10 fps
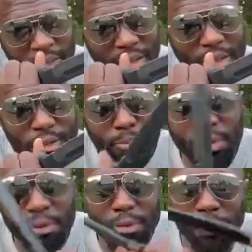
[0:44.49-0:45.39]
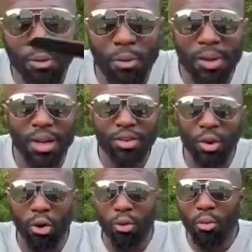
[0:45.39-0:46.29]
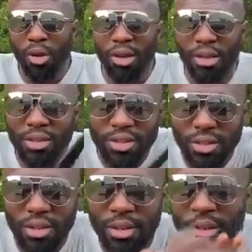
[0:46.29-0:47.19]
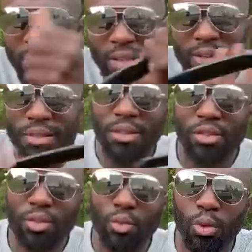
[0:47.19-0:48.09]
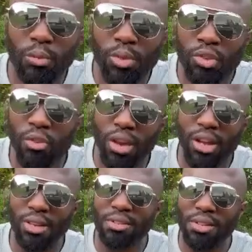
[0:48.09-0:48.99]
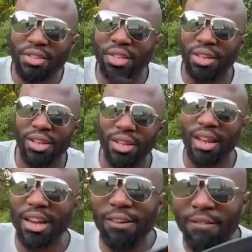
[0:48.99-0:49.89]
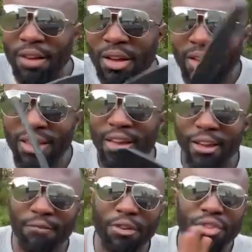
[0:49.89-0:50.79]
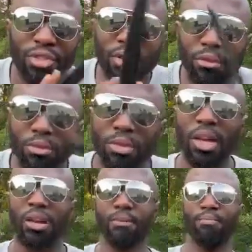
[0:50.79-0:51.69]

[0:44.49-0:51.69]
It is beautiful as always. This is what we train, stick and knife, every single day.